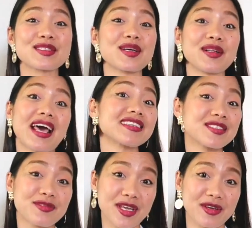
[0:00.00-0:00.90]
So
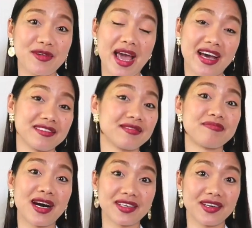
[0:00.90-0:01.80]
last week we
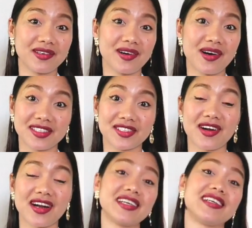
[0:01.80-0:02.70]
had Mango haul,
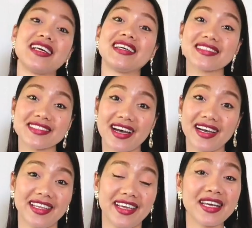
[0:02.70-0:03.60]
try on and
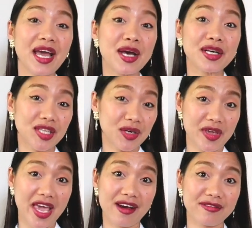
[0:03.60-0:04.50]
styling. Now
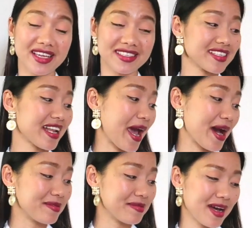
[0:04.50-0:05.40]
we have
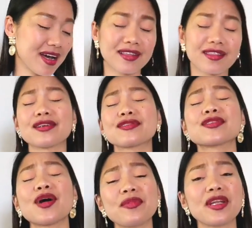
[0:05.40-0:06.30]
H&M. There are
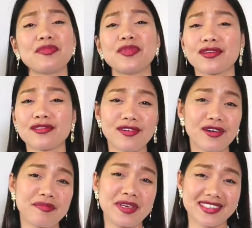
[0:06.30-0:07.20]
so many
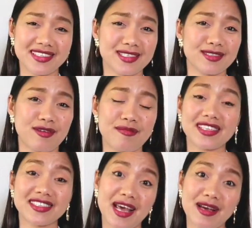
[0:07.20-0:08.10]
beautiful pieces from
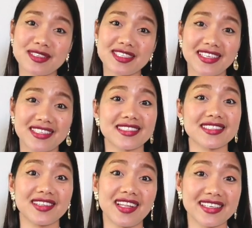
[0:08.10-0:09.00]
H&M's
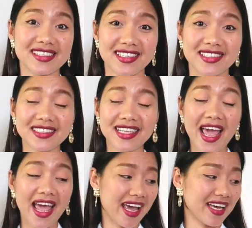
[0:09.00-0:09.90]
latest collection
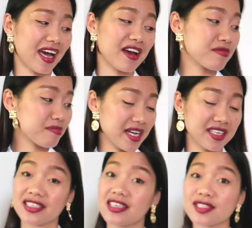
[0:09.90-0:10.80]
and I've
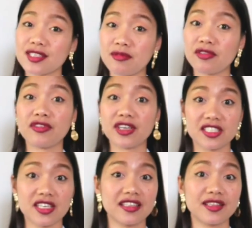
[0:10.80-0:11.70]
picked some of
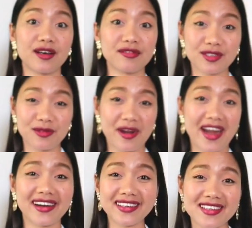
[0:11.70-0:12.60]
which I'd love to
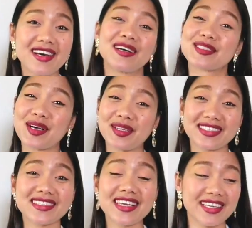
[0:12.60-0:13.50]
wear. So
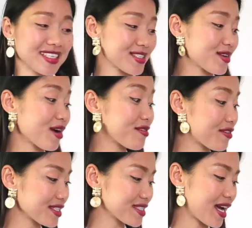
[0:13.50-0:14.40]
let's get into our
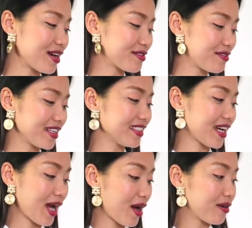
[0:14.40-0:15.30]
first
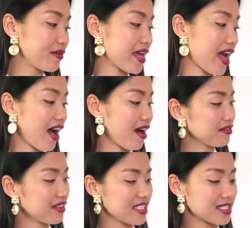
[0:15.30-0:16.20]
outfit. We
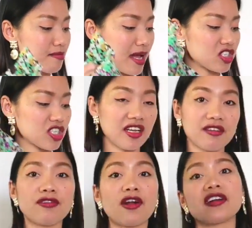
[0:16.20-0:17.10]
have these
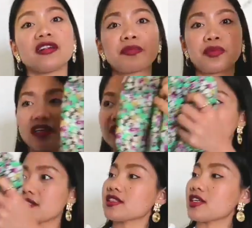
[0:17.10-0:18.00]
matching floral
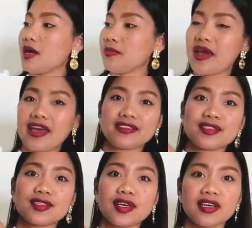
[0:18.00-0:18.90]
prints top and
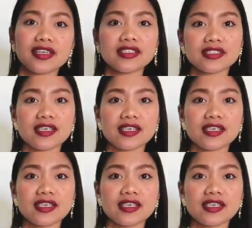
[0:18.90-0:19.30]
skirt.